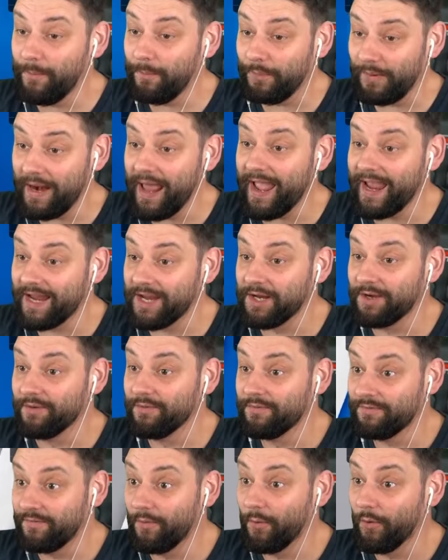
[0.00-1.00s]
a
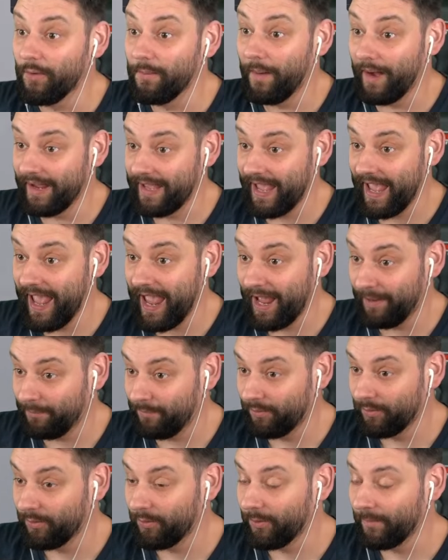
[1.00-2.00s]
plane for my
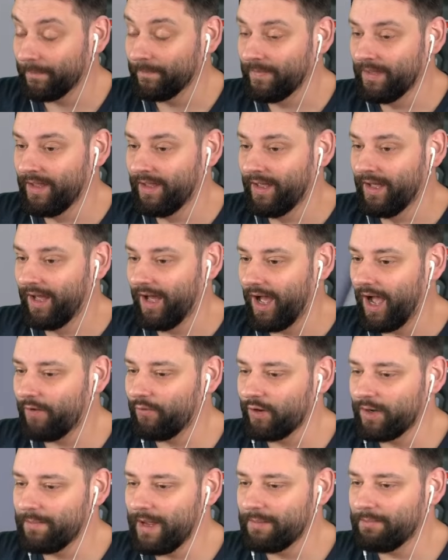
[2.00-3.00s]
airport. I've
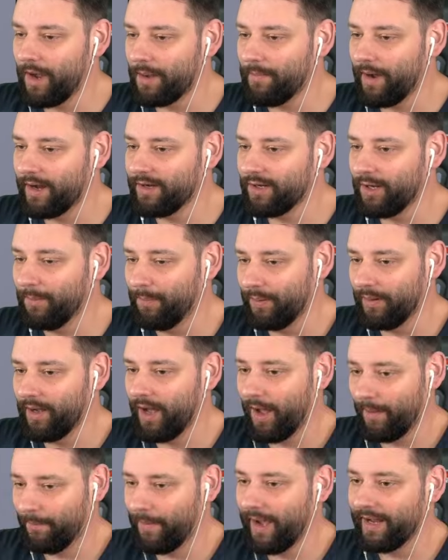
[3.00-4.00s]
already made my mind up.
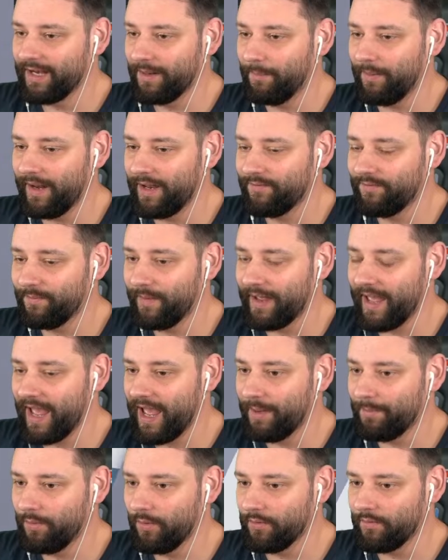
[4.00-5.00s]
I'm buying a plane for my
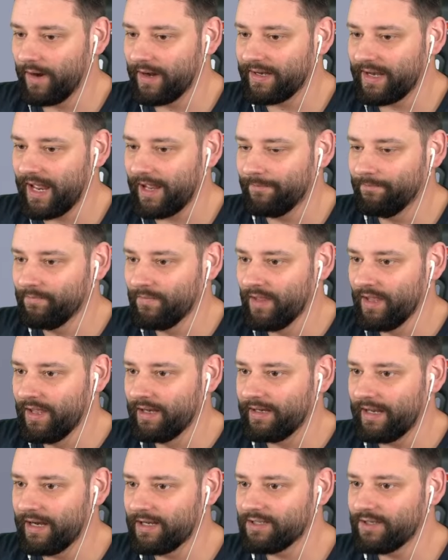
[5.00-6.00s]
airport right now.
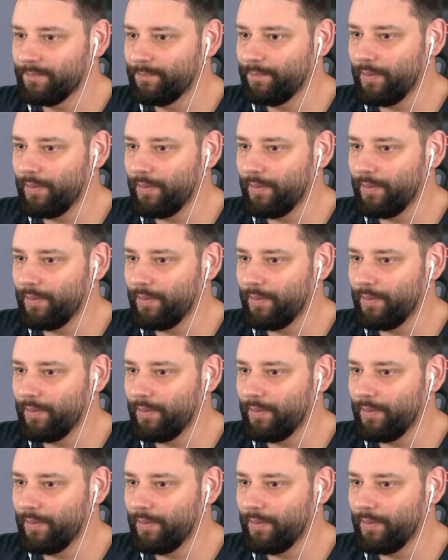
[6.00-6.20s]
Now, there's a